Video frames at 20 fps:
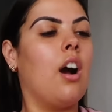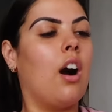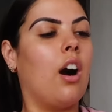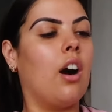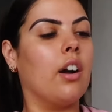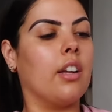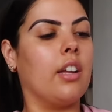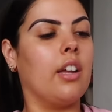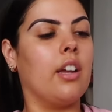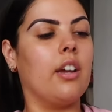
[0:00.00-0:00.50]

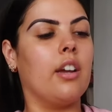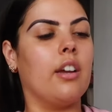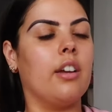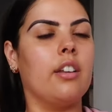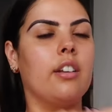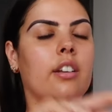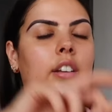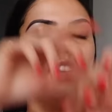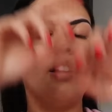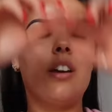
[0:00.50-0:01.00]

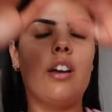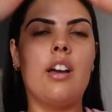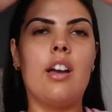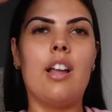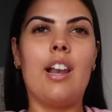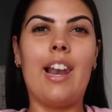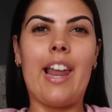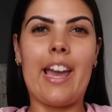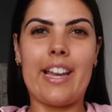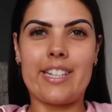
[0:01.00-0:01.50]
onion,
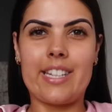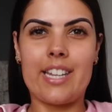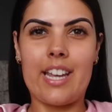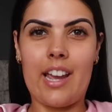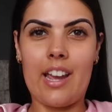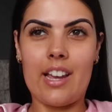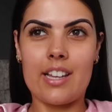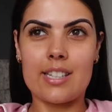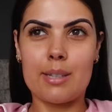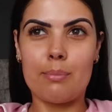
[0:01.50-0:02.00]

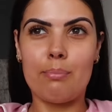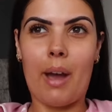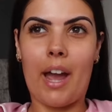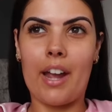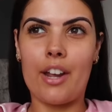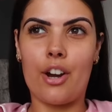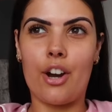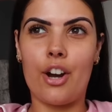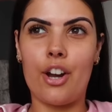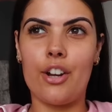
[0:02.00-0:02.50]
lettuce,
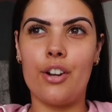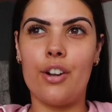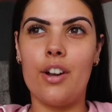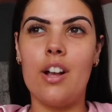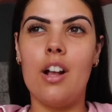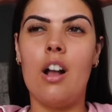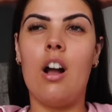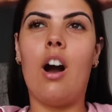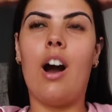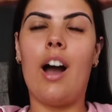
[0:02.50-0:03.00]
mayo.
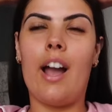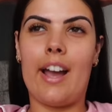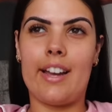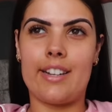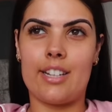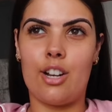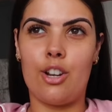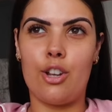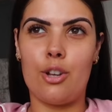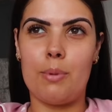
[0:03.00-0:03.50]
I had
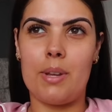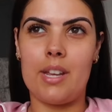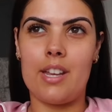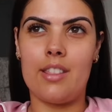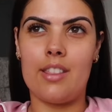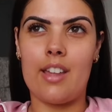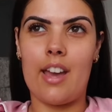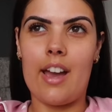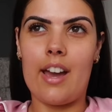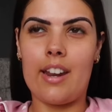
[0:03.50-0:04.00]
halloumi
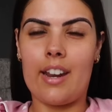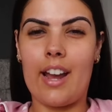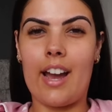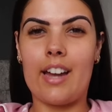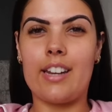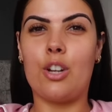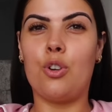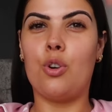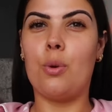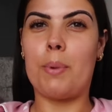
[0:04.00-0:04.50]
in there, and I
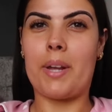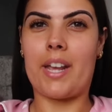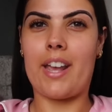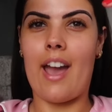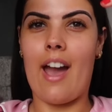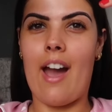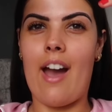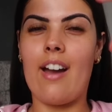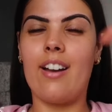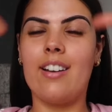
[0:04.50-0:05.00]
add it on a
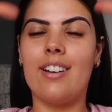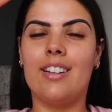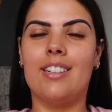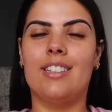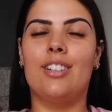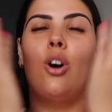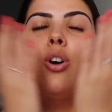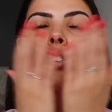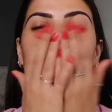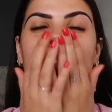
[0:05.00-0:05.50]
baguette,
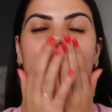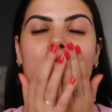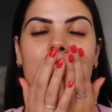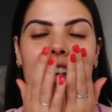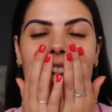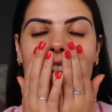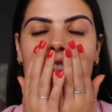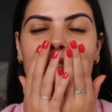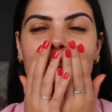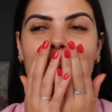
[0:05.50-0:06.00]
and
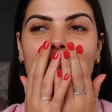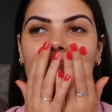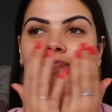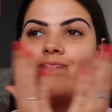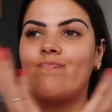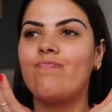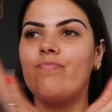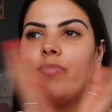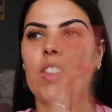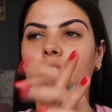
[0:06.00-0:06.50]
honestly,
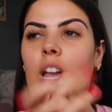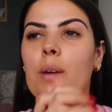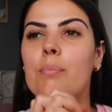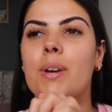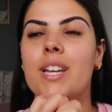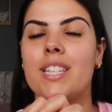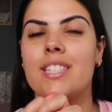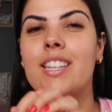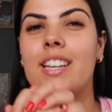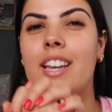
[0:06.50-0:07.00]

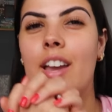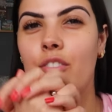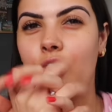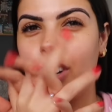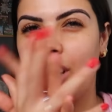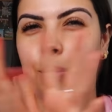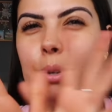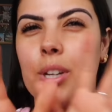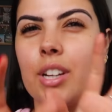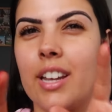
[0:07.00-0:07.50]
best thing ever. And
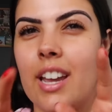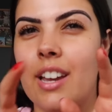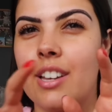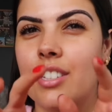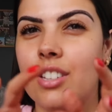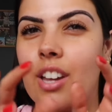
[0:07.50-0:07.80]
I'm gonna get a